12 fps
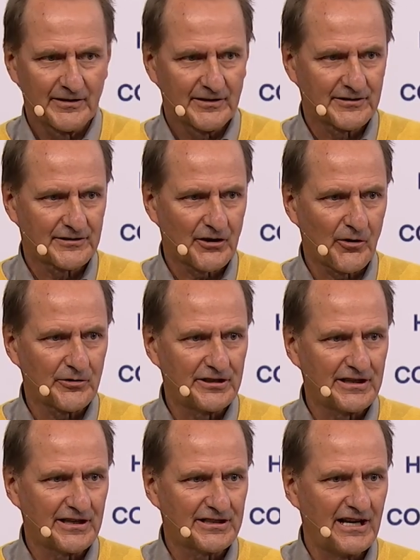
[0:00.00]
So,
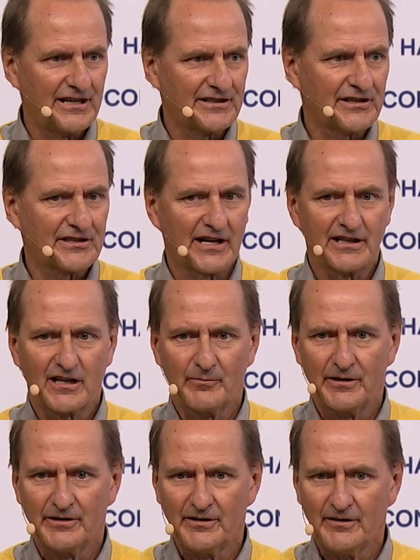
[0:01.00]
dear ladies and
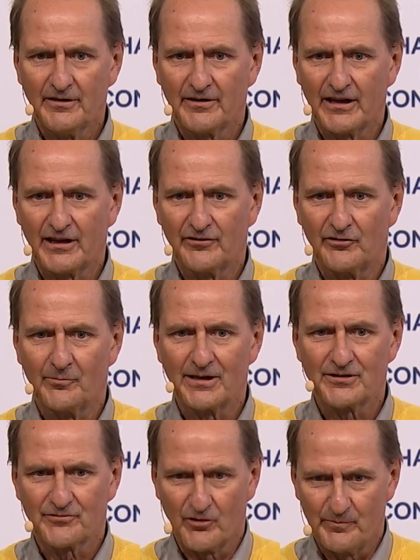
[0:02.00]
gentlemen, thank you very
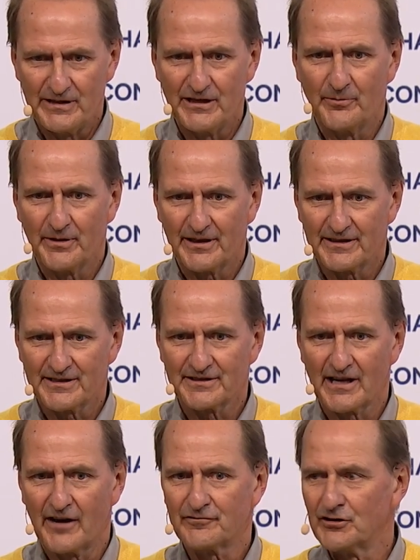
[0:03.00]
much for being with us this
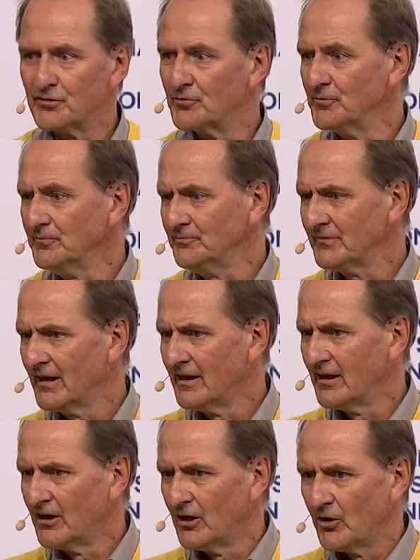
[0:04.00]
afternoon.
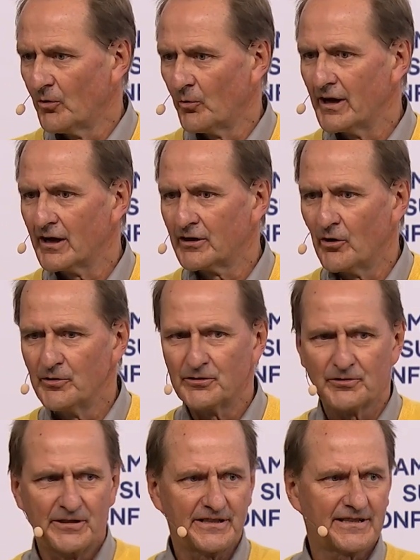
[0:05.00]
We are going
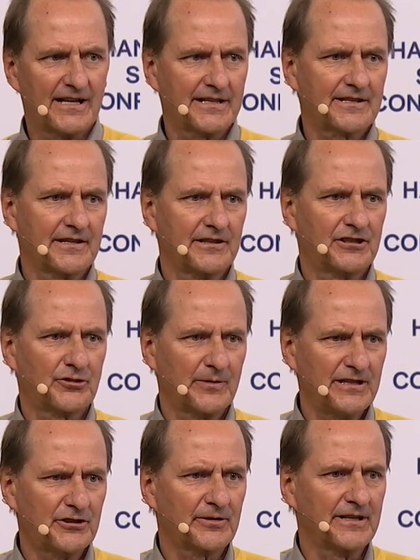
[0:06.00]
to discuss the
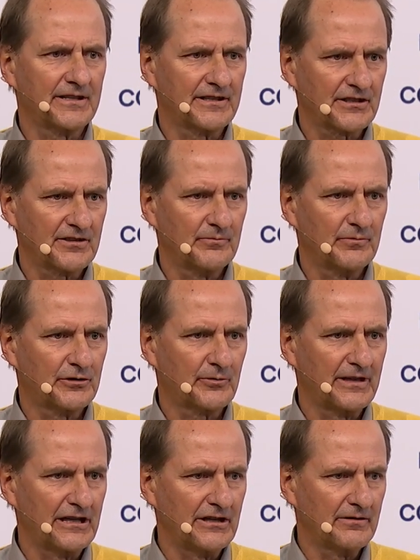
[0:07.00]
twin transition
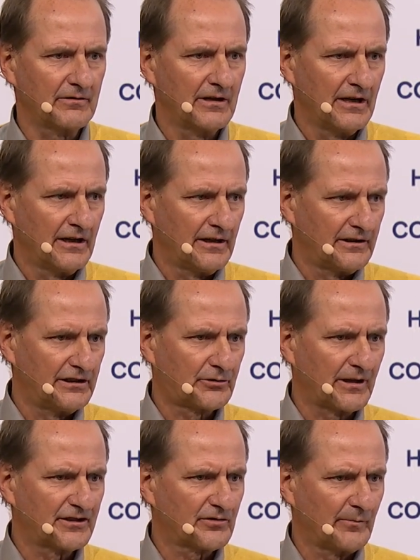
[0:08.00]
between the
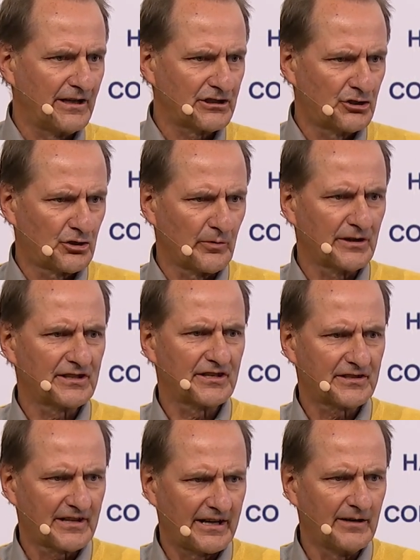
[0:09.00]
transformation towards
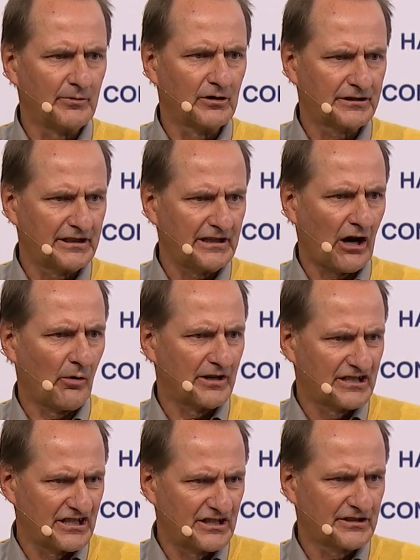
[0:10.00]
sustainability, our
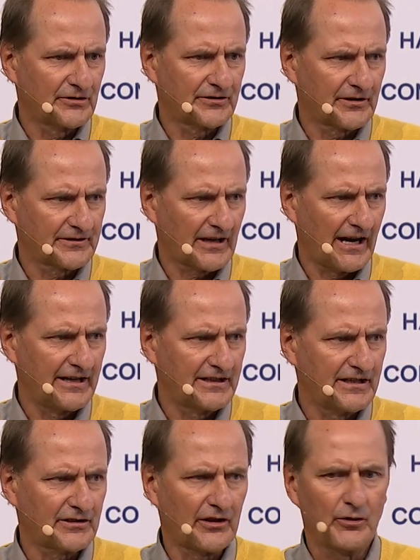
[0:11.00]
digital
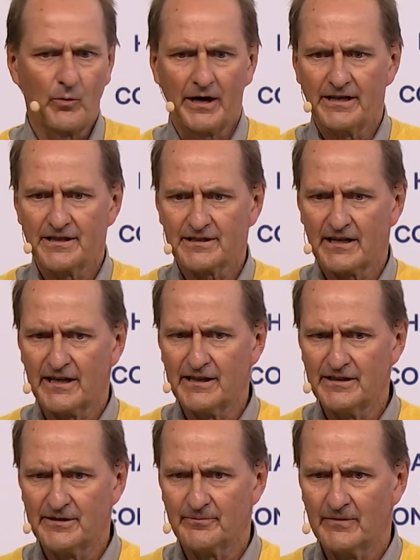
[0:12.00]
societies on the one hand side,